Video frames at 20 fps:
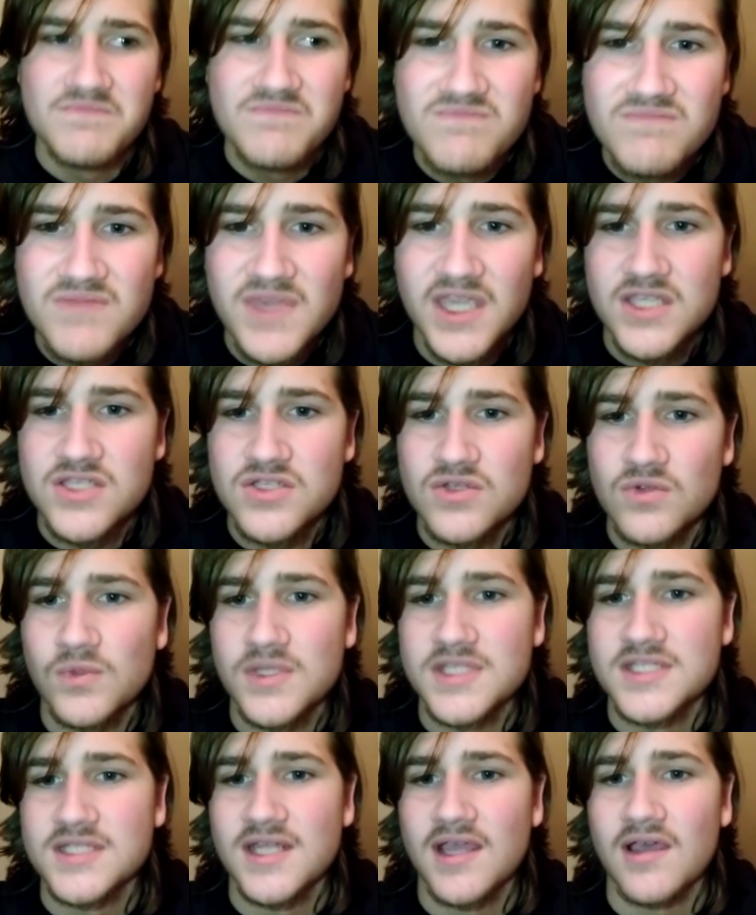Mixer
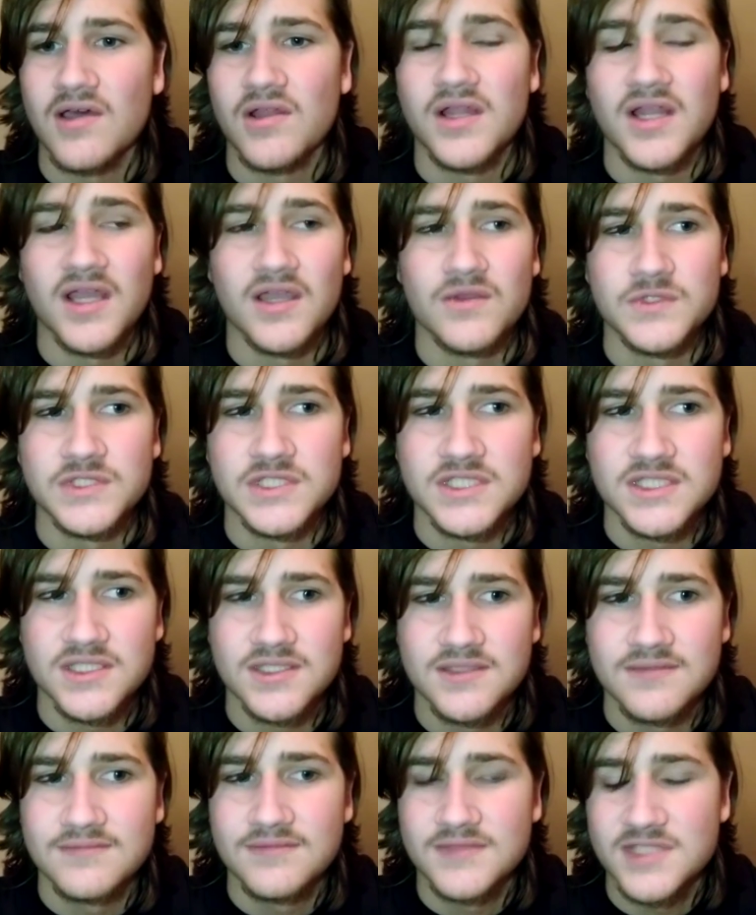wasn't out and I
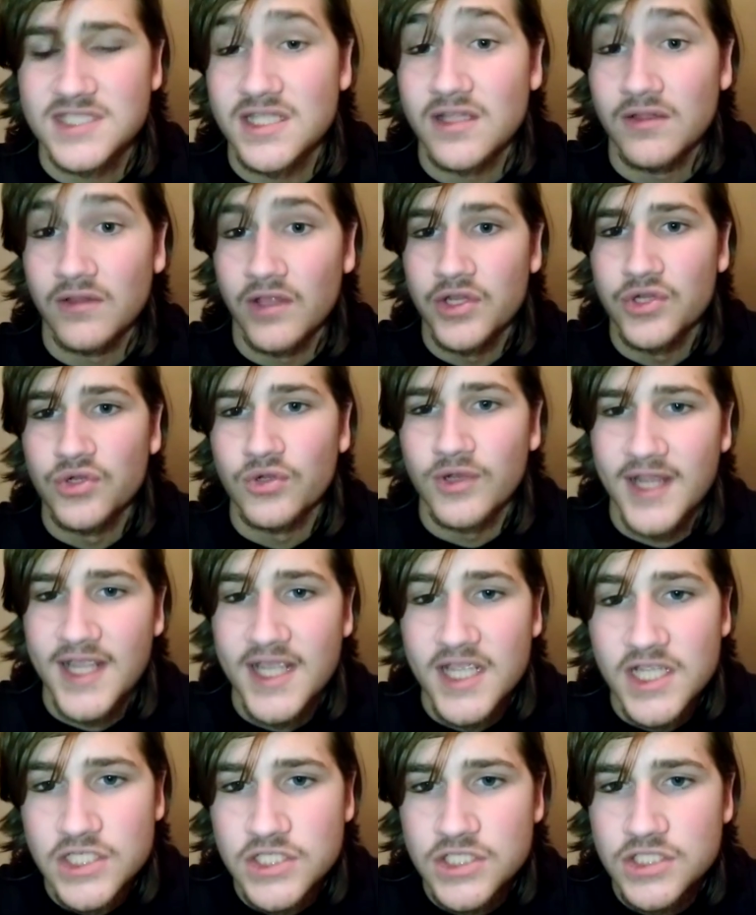was still
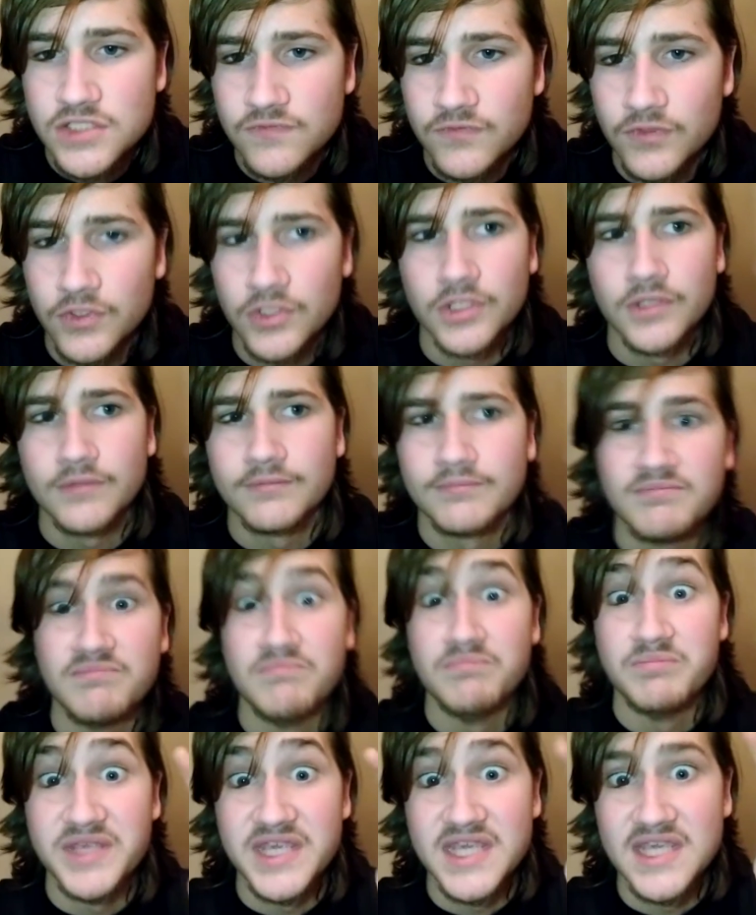underage for
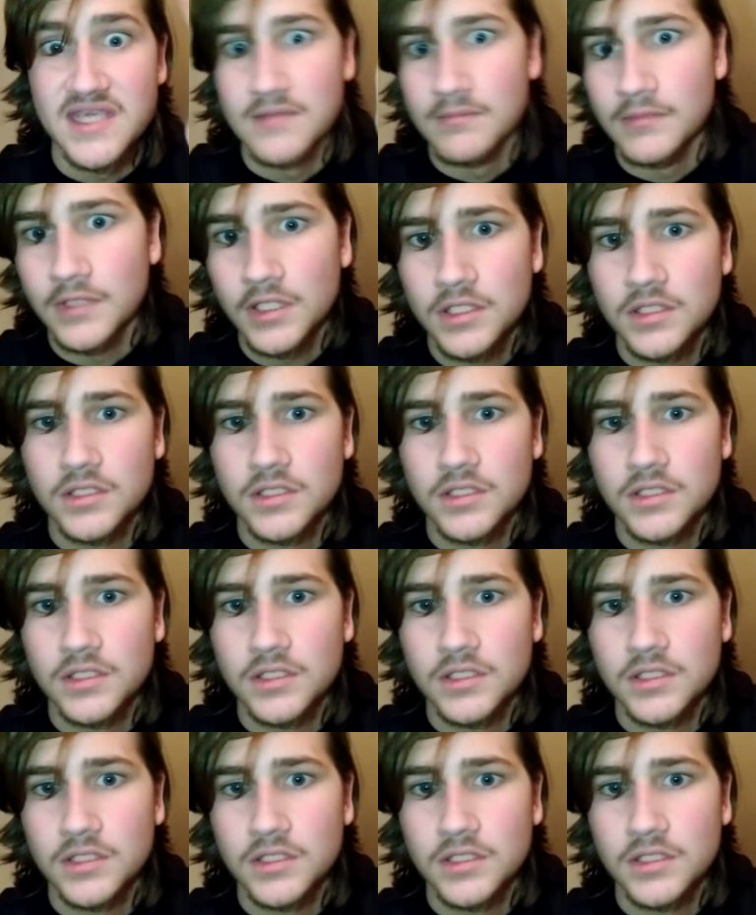Beam